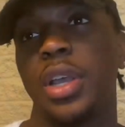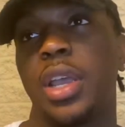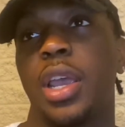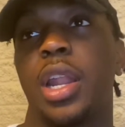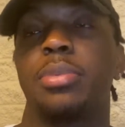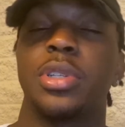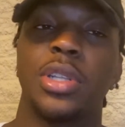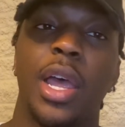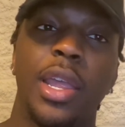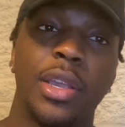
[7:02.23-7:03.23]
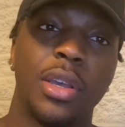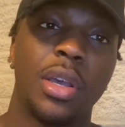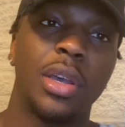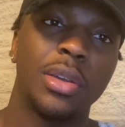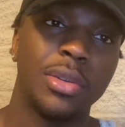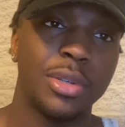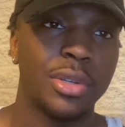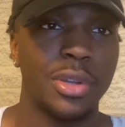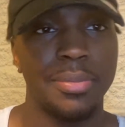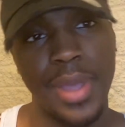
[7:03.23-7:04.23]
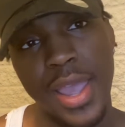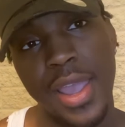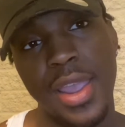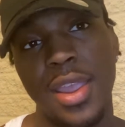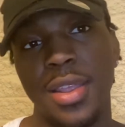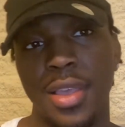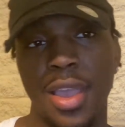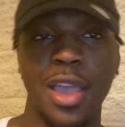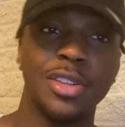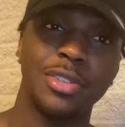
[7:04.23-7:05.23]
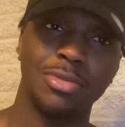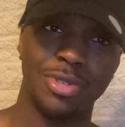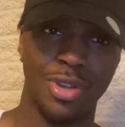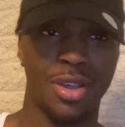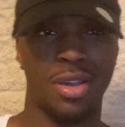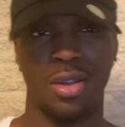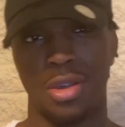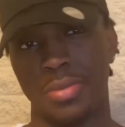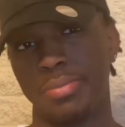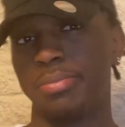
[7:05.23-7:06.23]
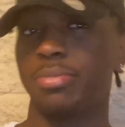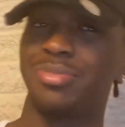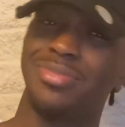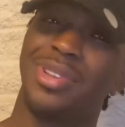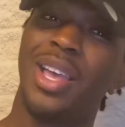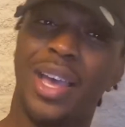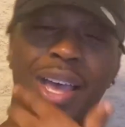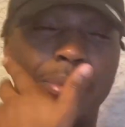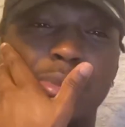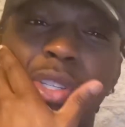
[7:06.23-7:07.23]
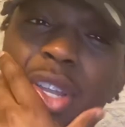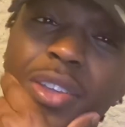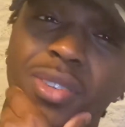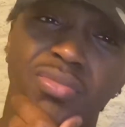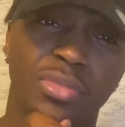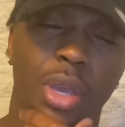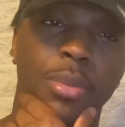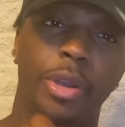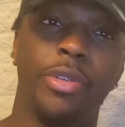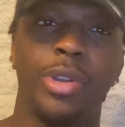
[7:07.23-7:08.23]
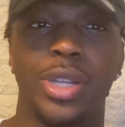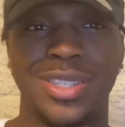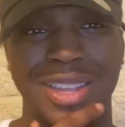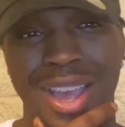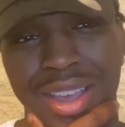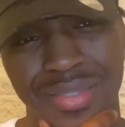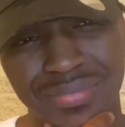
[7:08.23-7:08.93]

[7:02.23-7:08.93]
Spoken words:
And I'm just like, oh man, like I just want, I'm just like, I'm hurting inside.